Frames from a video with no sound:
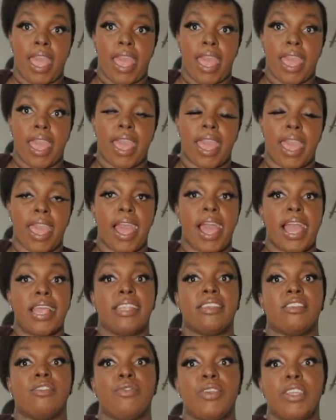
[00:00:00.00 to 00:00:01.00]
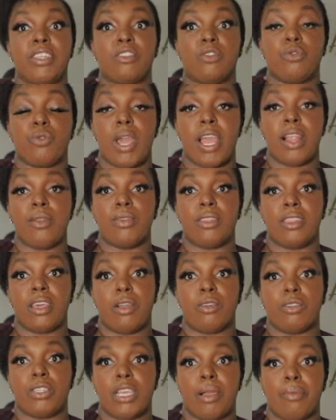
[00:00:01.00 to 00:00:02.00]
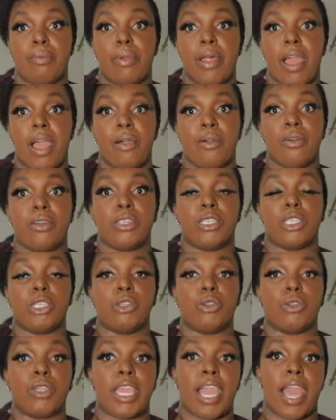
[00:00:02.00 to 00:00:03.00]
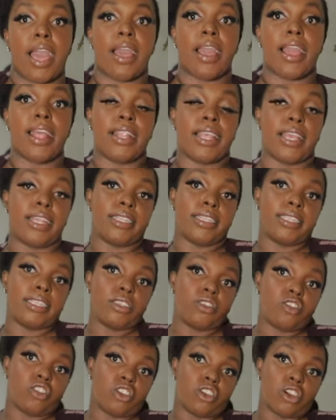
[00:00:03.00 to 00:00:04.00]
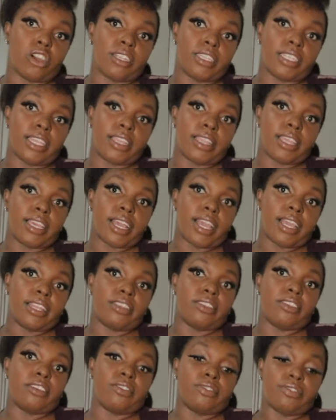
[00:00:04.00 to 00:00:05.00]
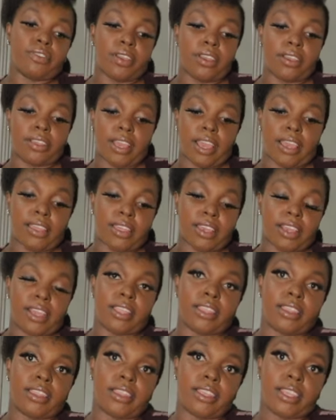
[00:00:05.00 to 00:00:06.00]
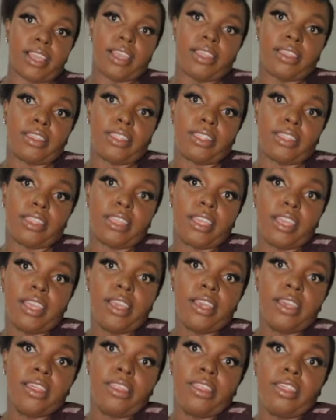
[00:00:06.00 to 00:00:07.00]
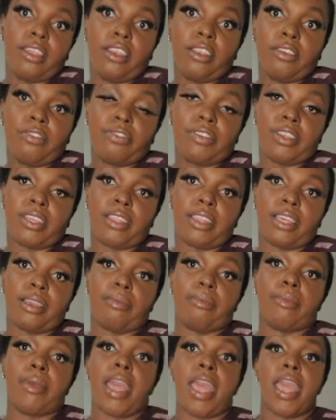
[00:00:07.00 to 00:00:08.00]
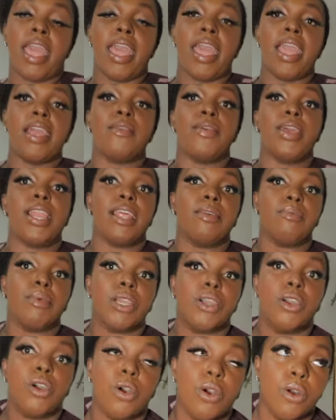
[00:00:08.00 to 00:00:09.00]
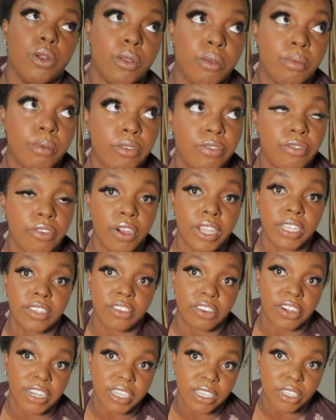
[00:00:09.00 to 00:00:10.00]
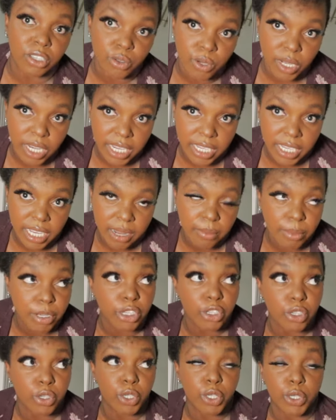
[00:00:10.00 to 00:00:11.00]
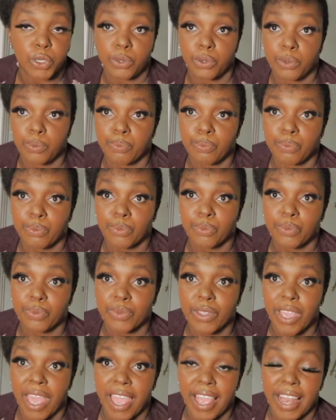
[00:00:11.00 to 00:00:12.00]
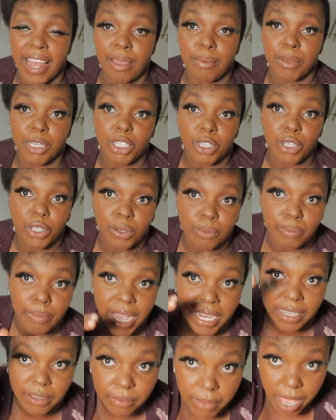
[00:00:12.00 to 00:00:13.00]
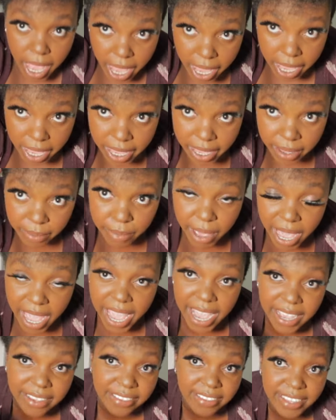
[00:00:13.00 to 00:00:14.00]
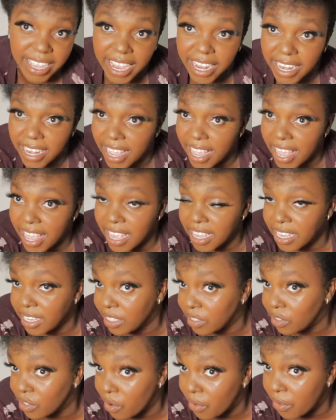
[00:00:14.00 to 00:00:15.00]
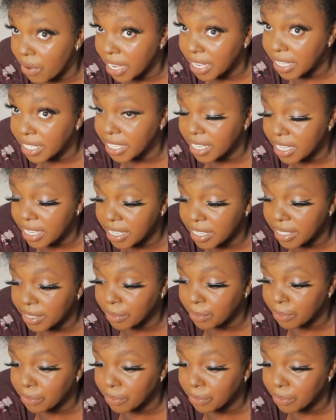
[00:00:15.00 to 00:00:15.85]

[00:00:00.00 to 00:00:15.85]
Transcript: And it fits well without a bra on, so yeah. And then this short, I think I drift, I think I, I thrifted them. Anyway, let me go before it's already too late. Let me show you. Let me show you. But my my hairstyle is already